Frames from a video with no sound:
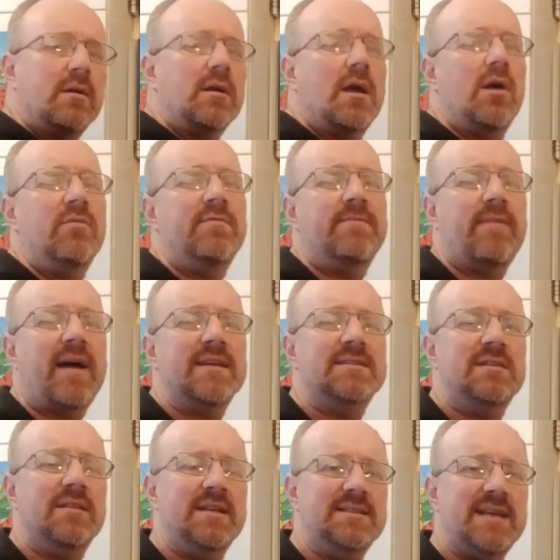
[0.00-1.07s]
go
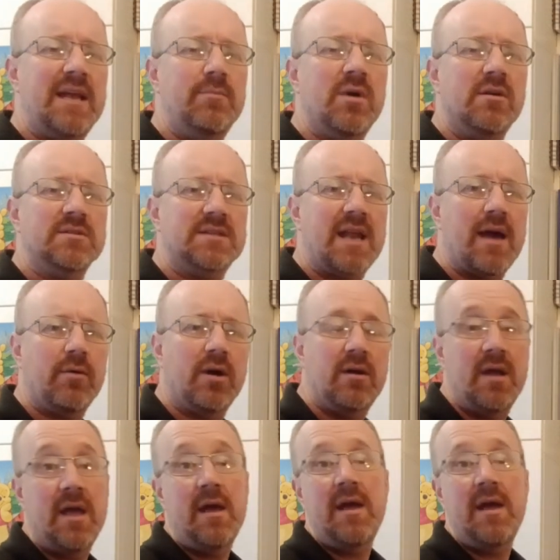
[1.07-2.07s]
faster than 10 miles an hour.